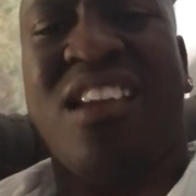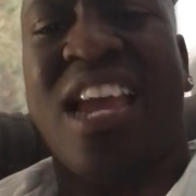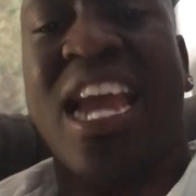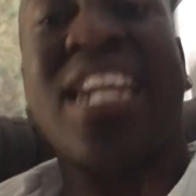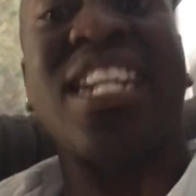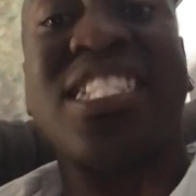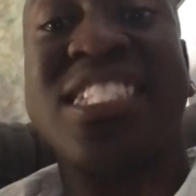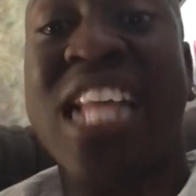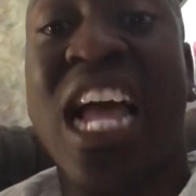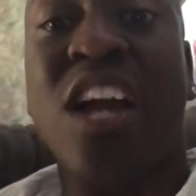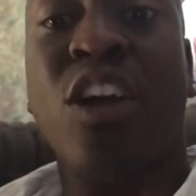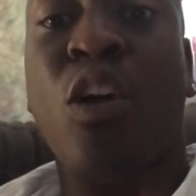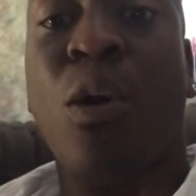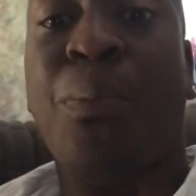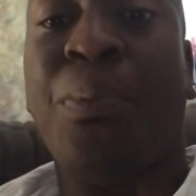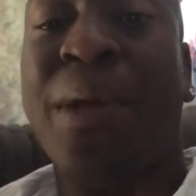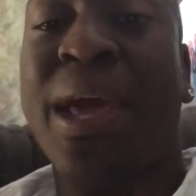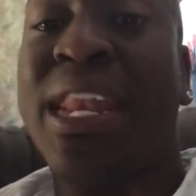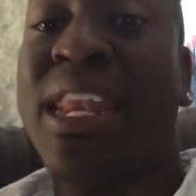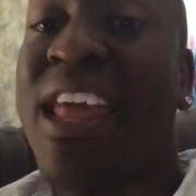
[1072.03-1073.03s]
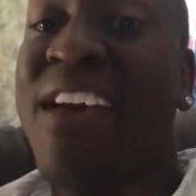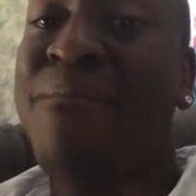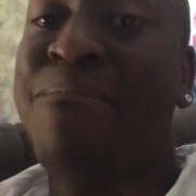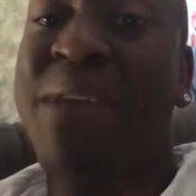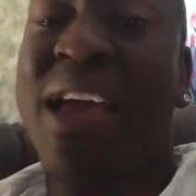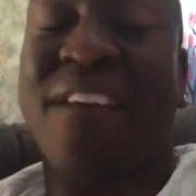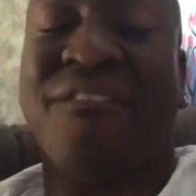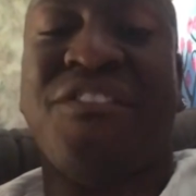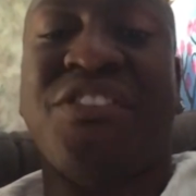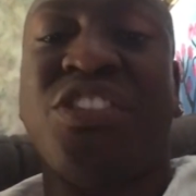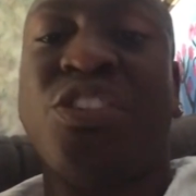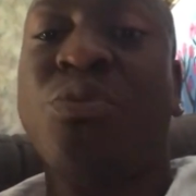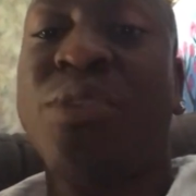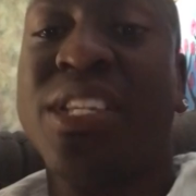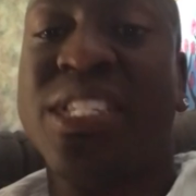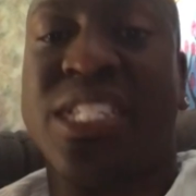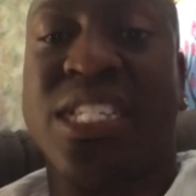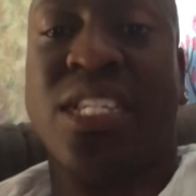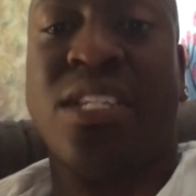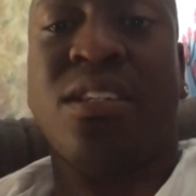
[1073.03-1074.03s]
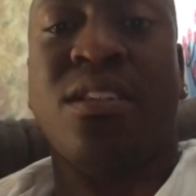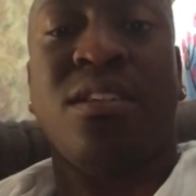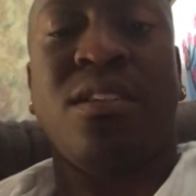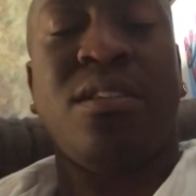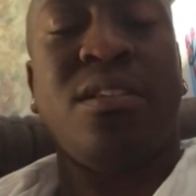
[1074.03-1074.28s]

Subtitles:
And he's not going to play left back for you, is he?